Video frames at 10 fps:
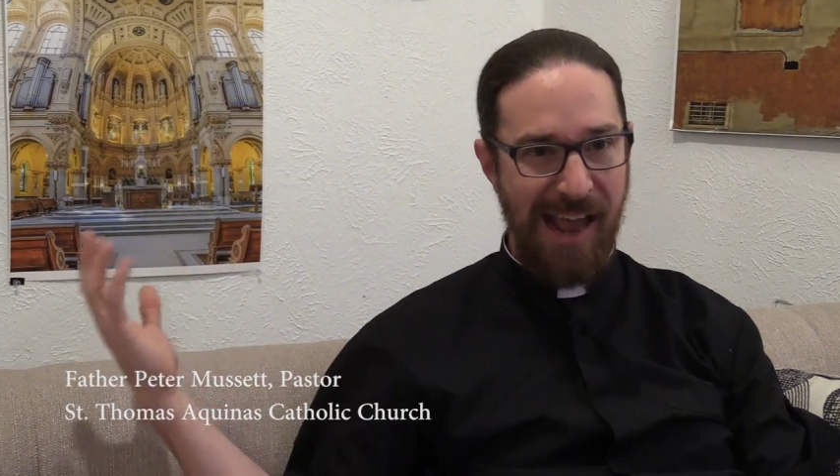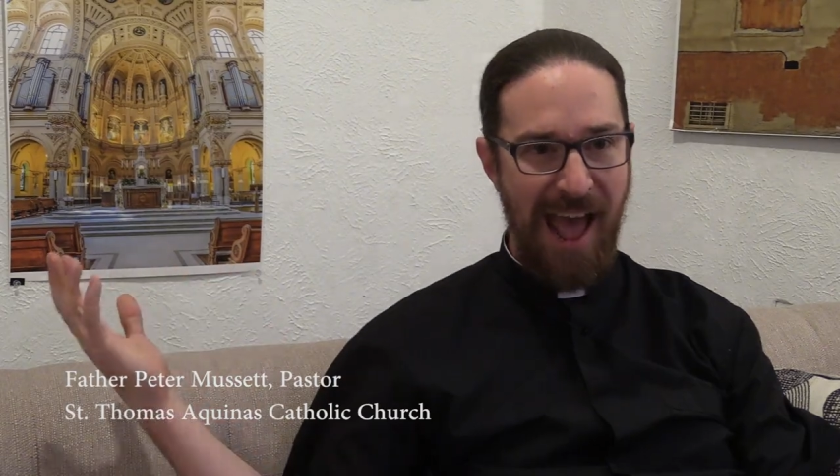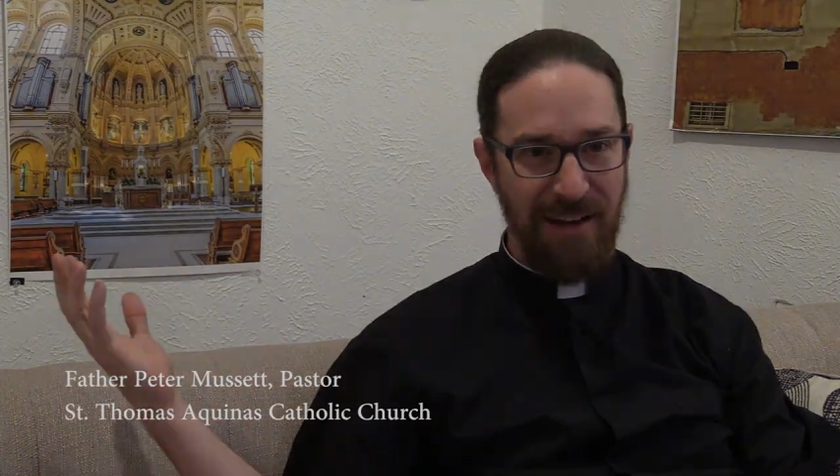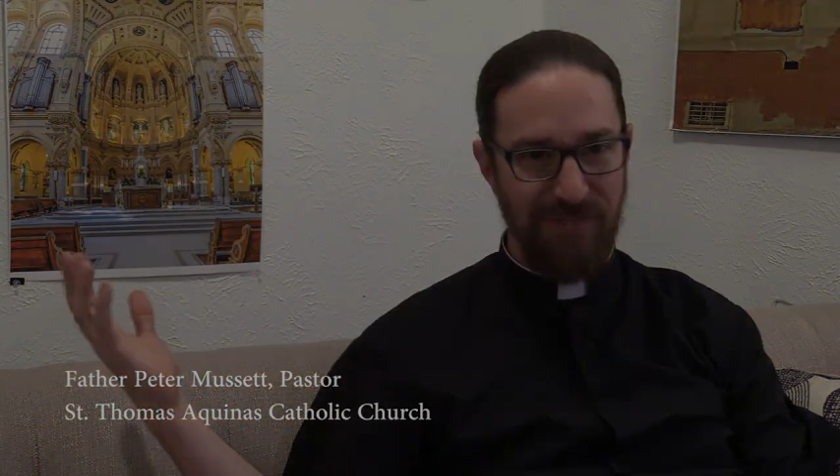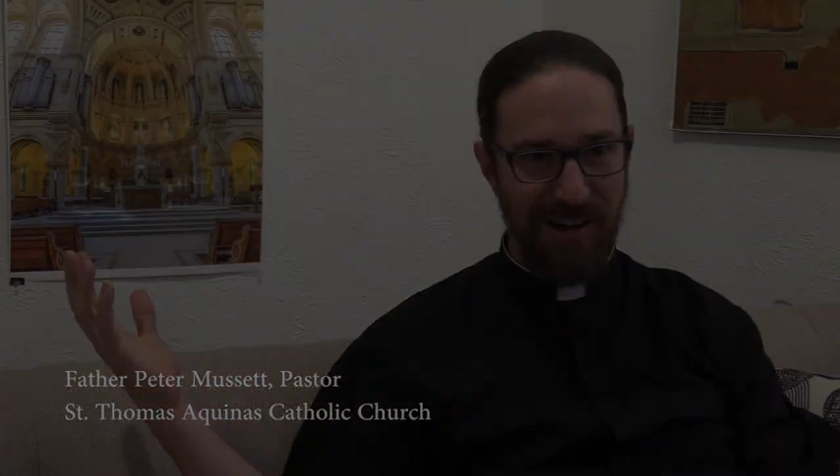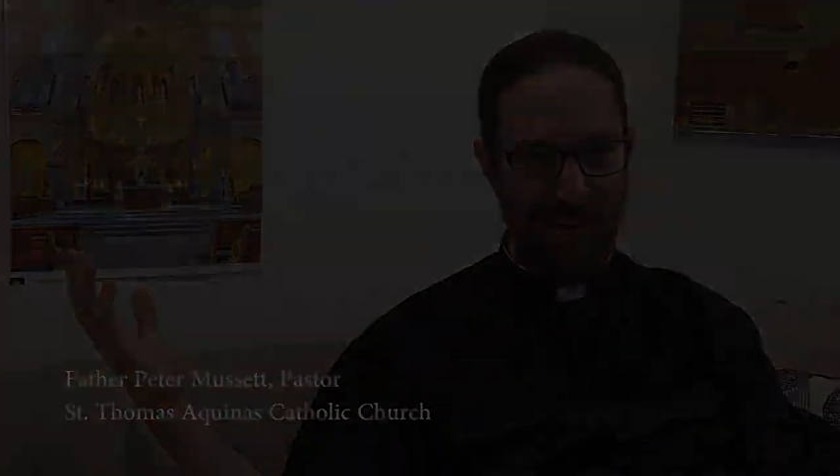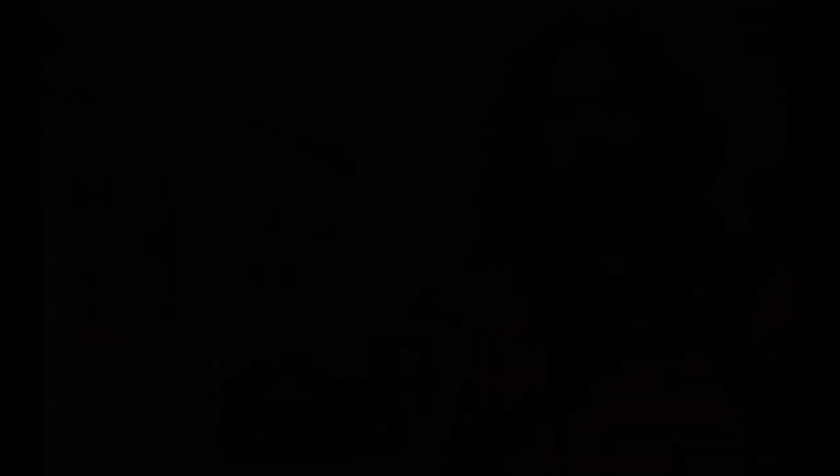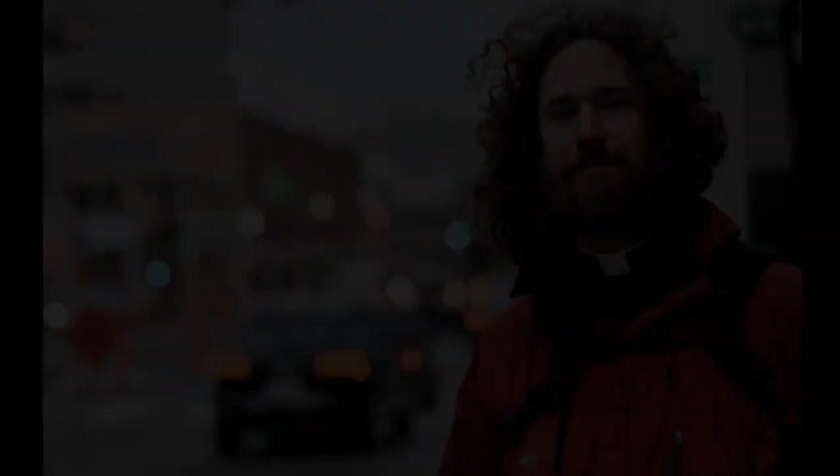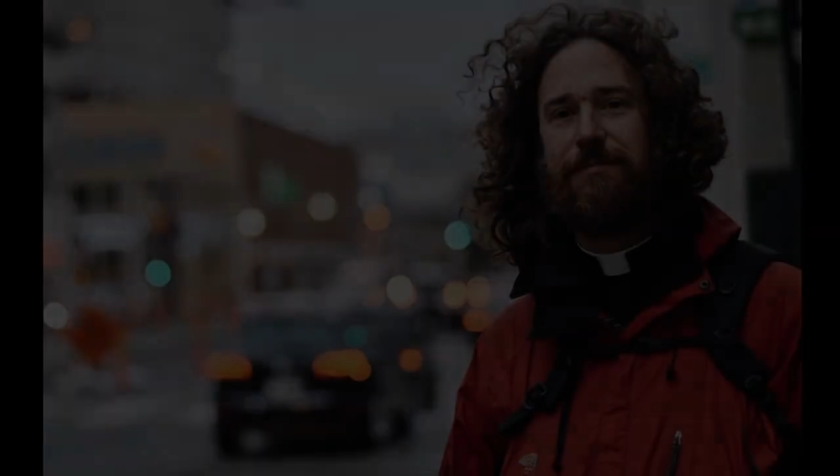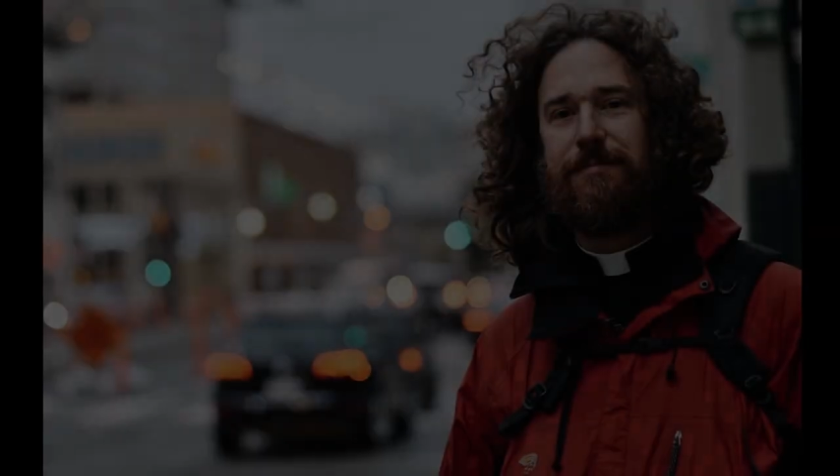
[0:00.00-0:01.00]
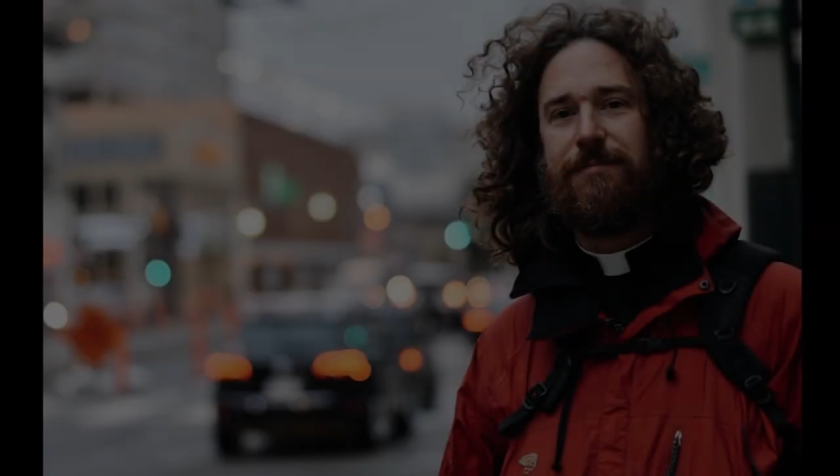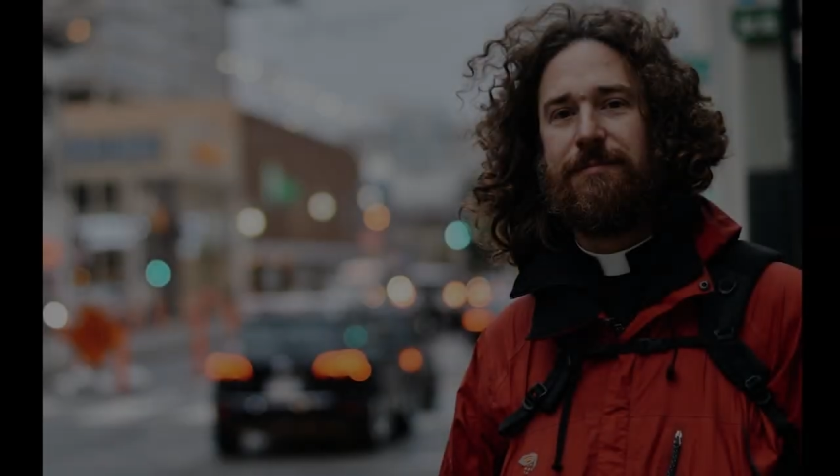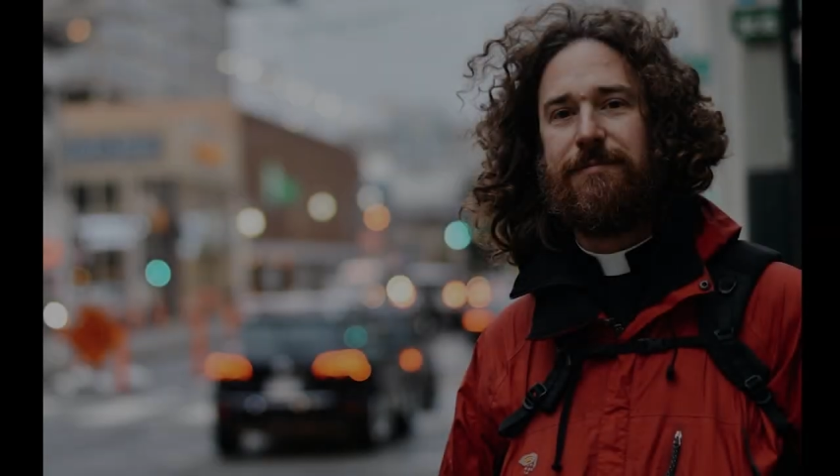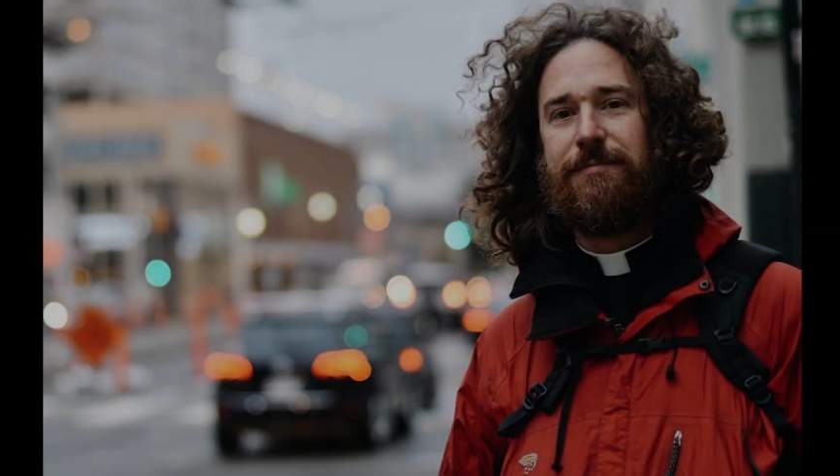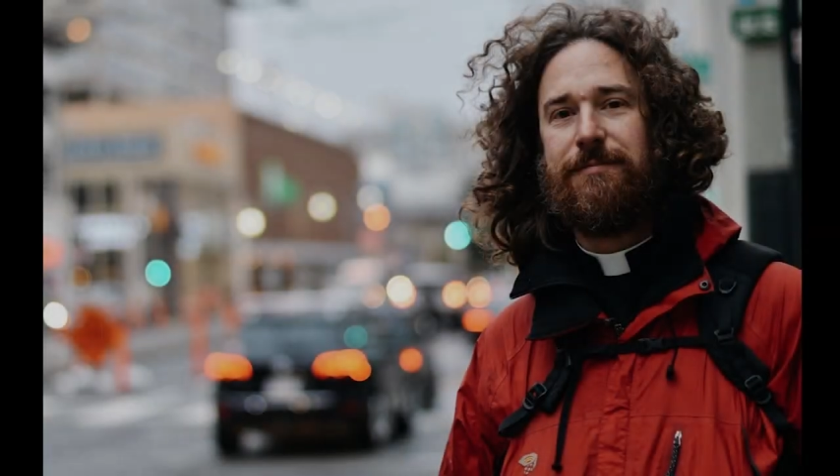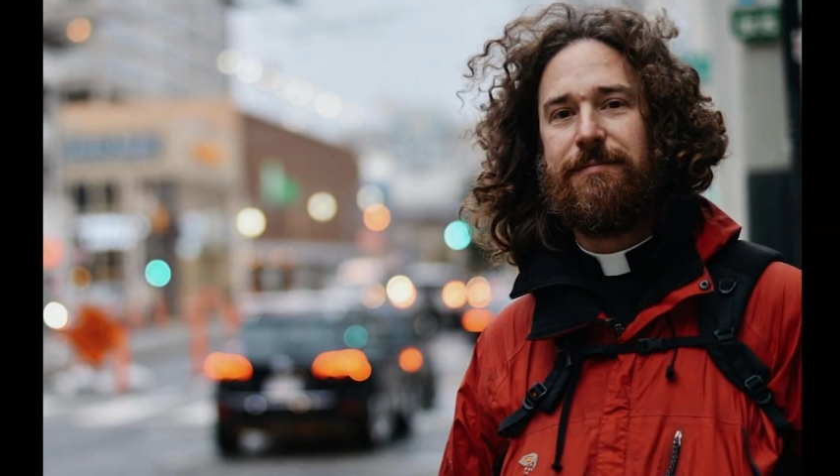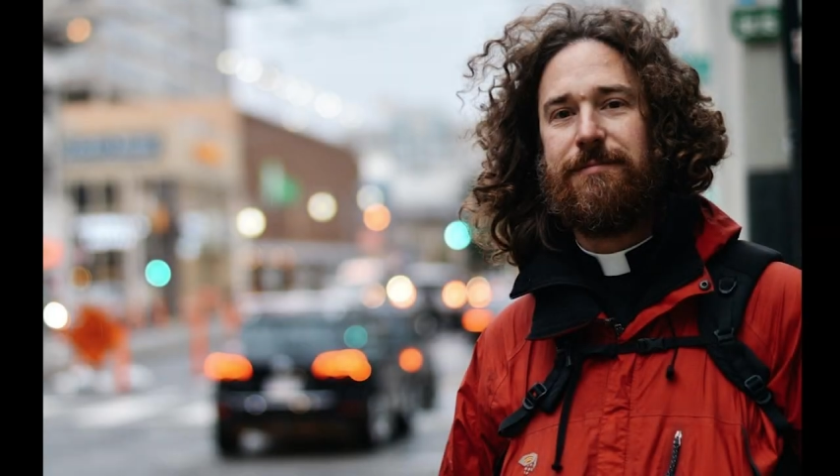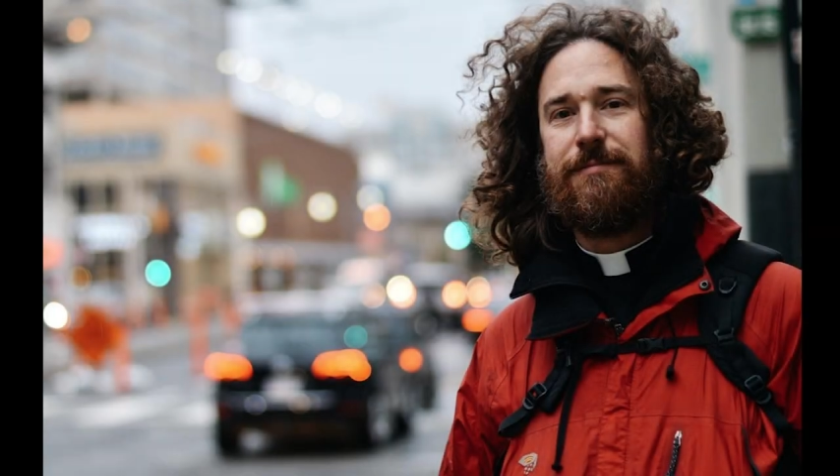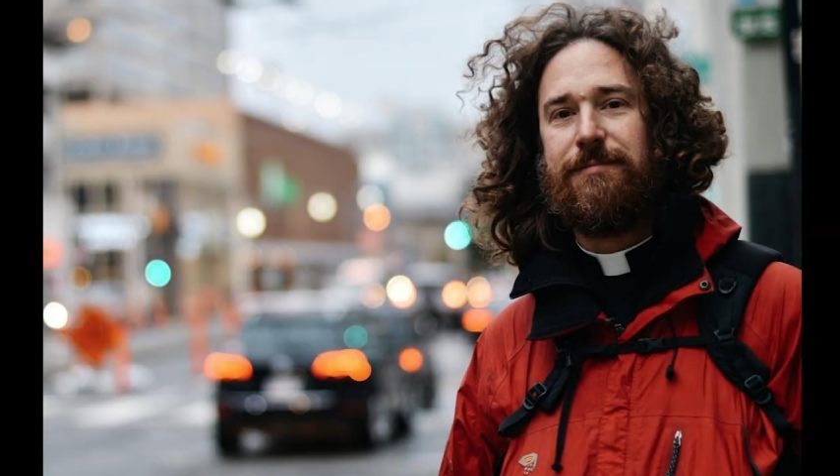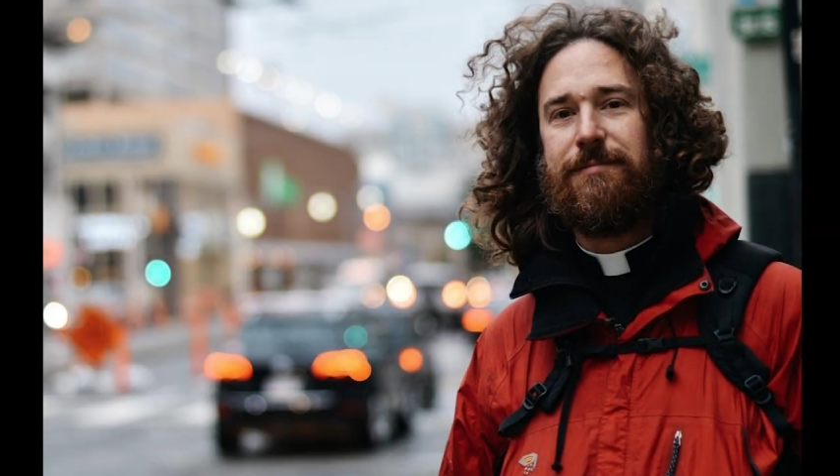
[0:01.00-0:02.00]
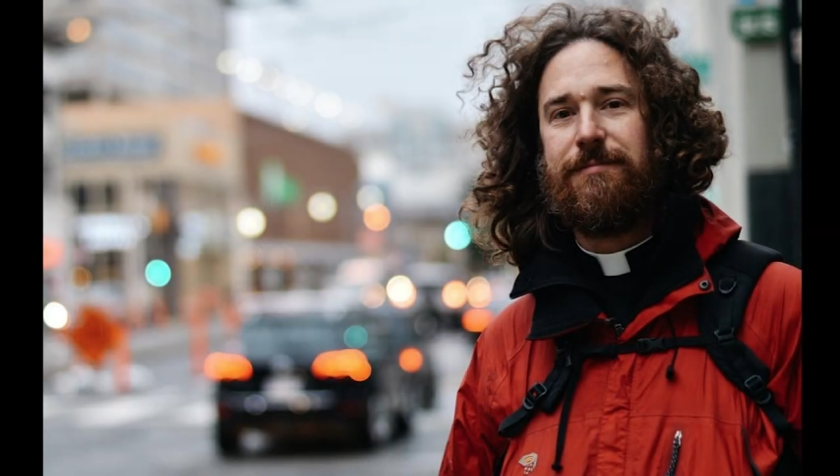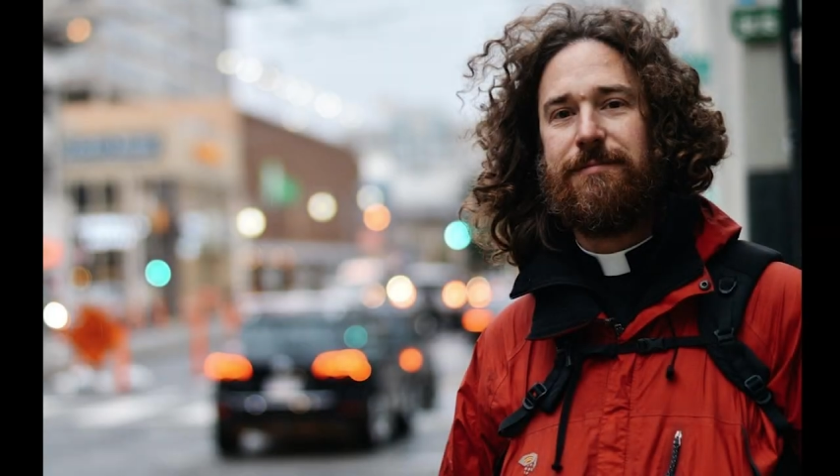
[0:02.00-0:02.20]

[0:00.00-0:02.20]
afro in the dream,